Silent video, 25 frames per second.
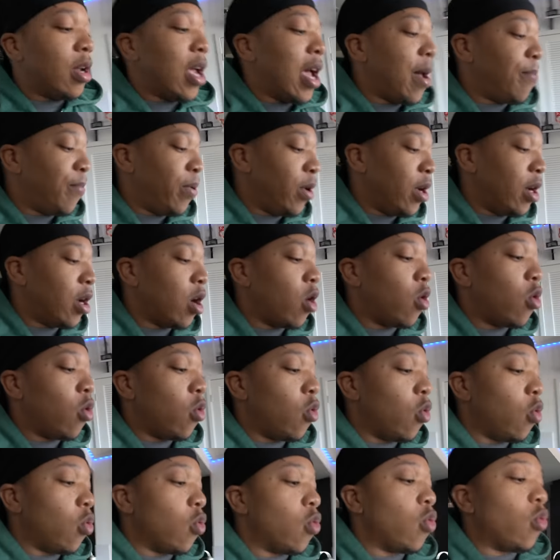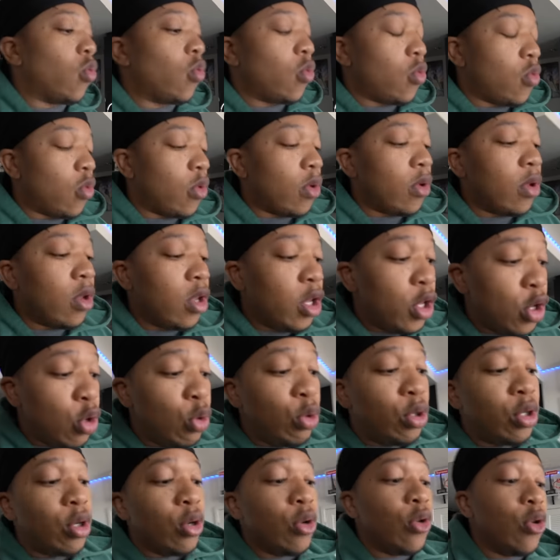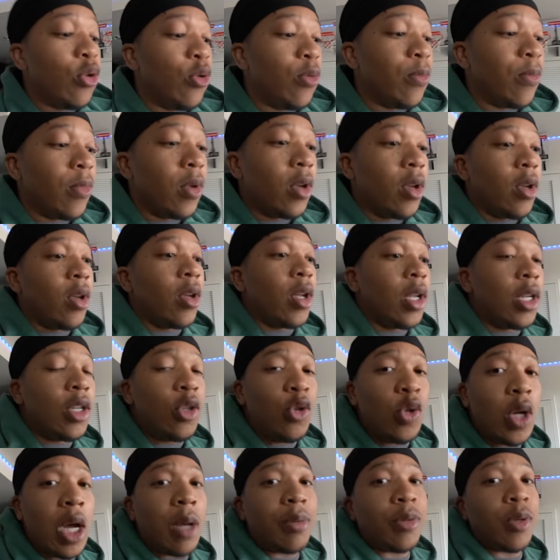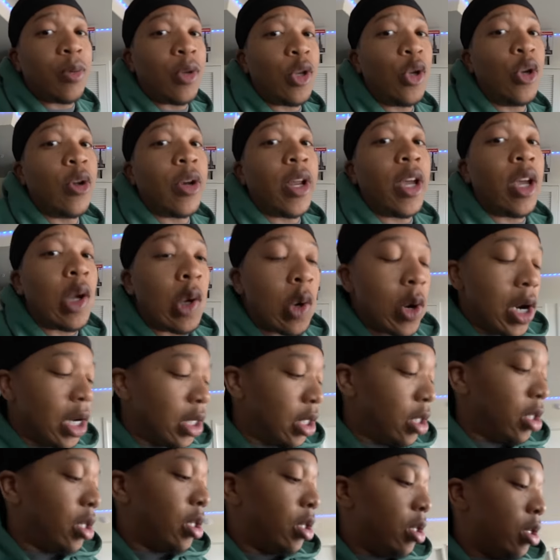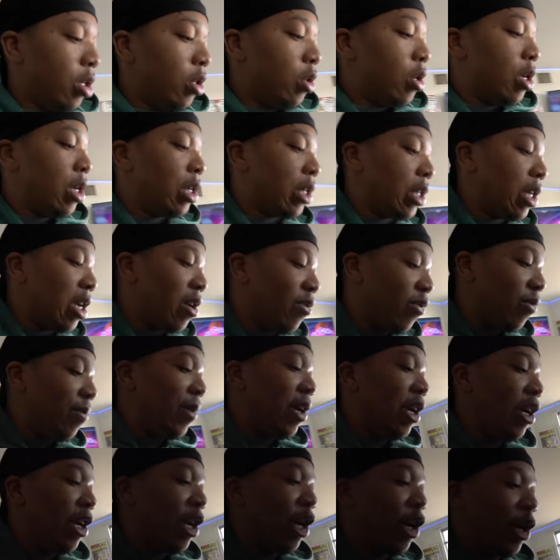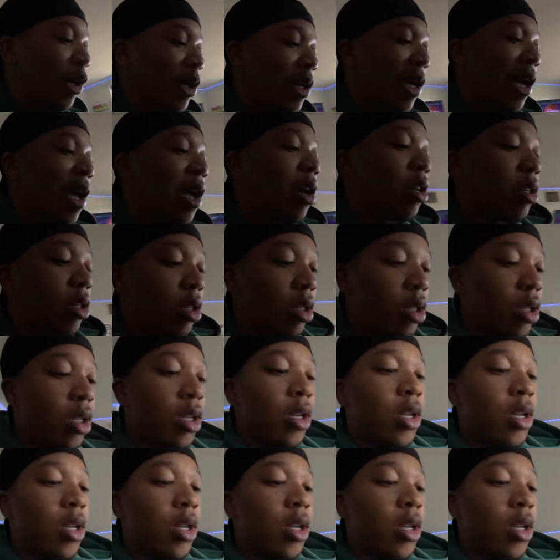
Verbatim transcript: I put on YouTube drop some Q&A questions, you know what I'm saying, for me and Derek to answer.